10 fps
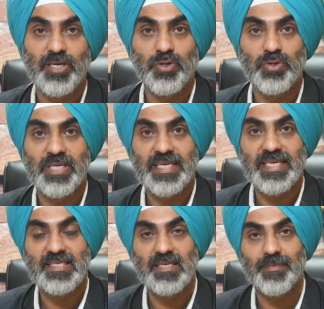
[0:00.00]
to
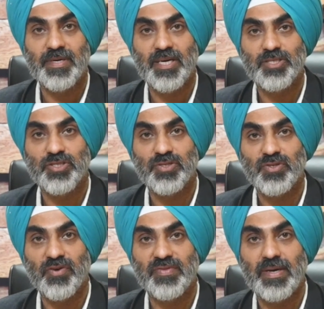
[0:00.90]
decrease the
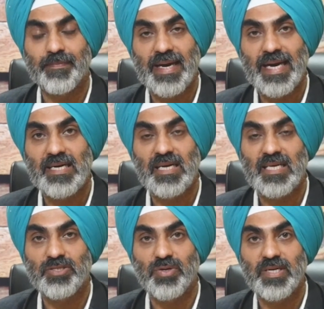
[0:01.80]
productions of the bad
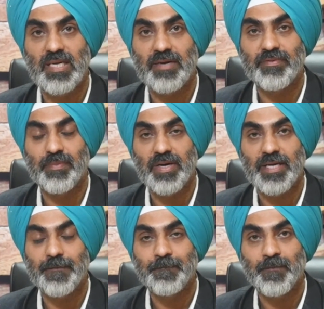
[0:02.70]
cholesterol in our body.